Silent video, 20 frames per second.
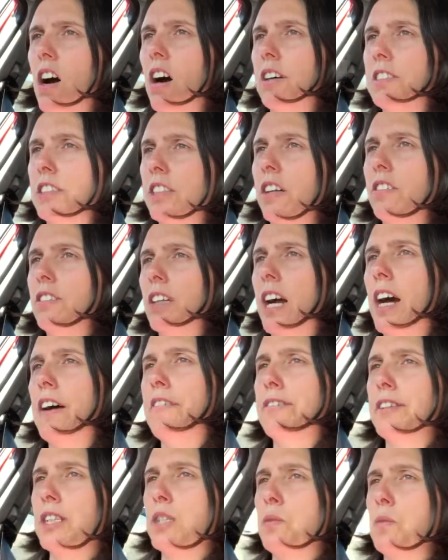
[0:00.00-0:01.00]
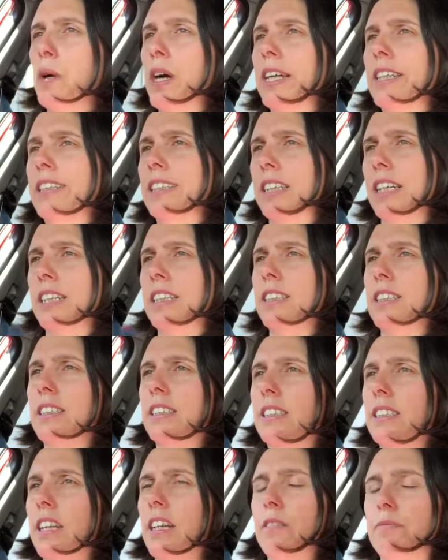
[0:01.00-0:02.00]
I don't have any weigh
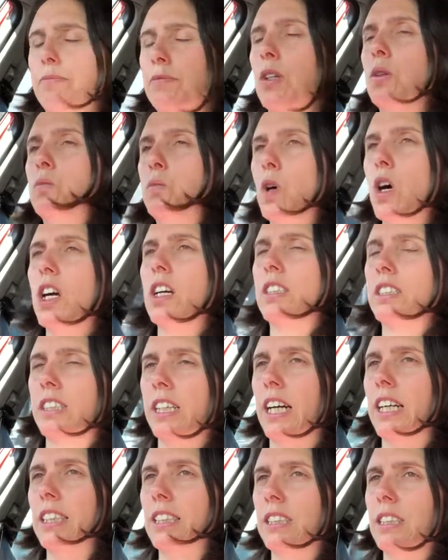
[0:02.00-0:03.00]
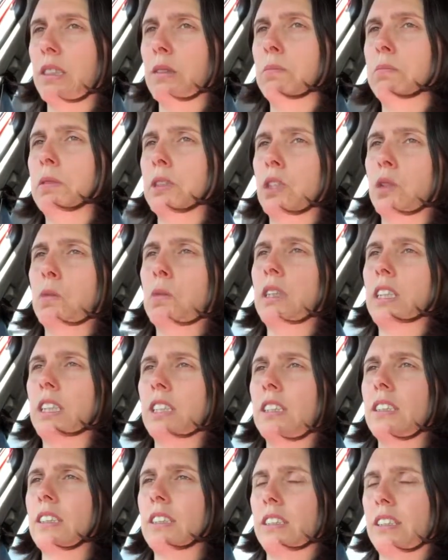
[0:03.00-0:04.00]
days, uh, work days
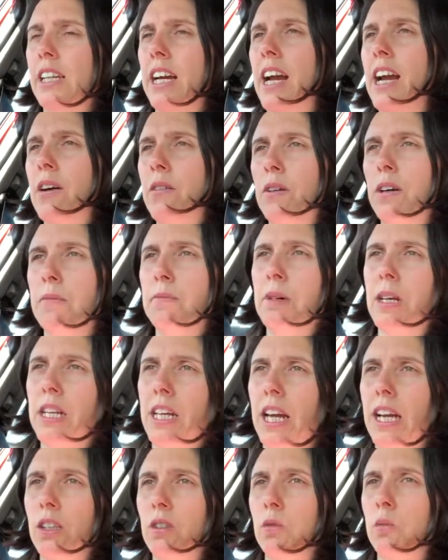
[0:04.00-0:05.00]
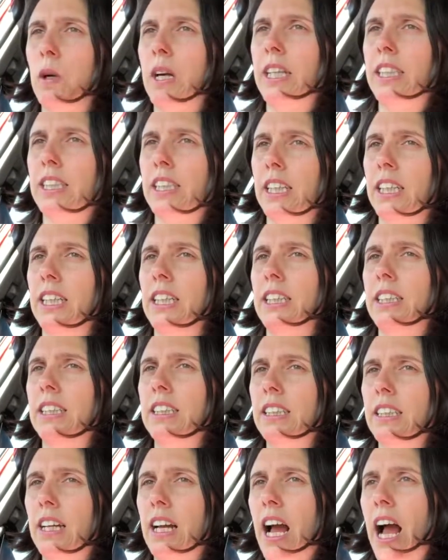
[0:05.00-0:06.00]
between now and my next weigh day
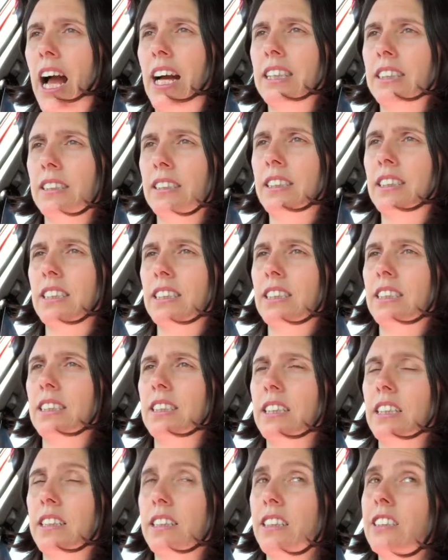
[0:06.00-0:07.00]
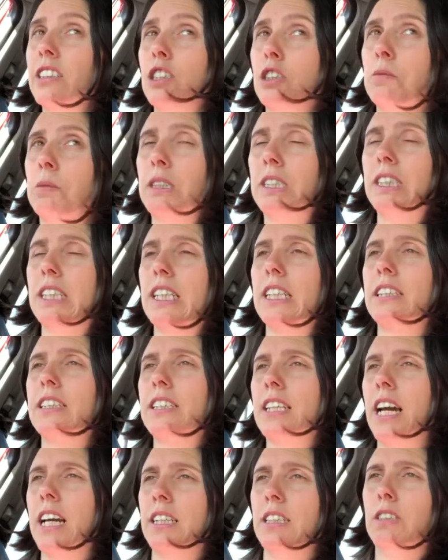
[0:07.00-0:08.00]
and there's only going to be six
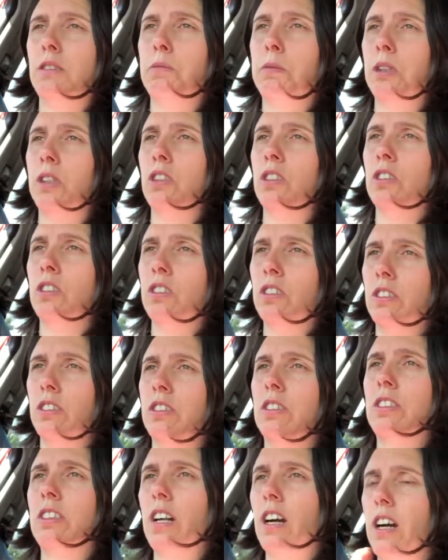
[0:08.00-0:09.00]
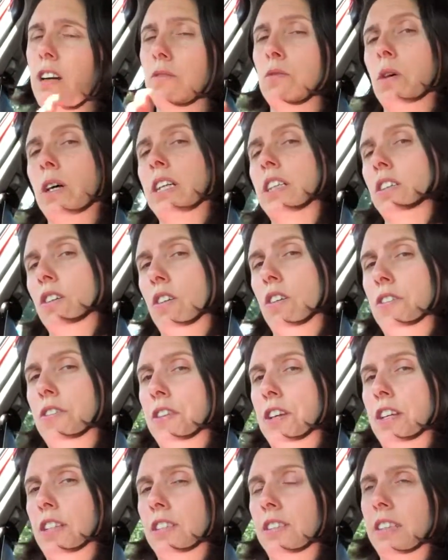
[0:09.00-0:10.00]
days because I've weighed on a
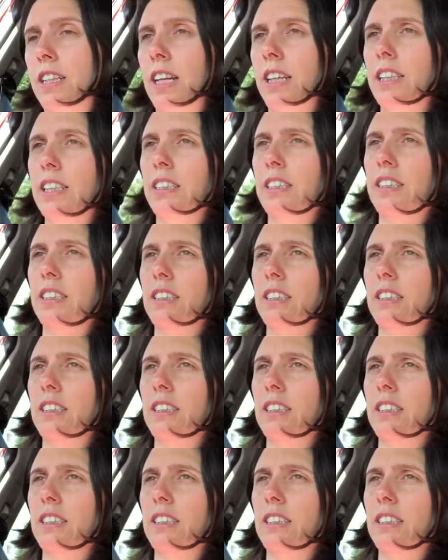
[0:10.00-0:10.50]
Thursday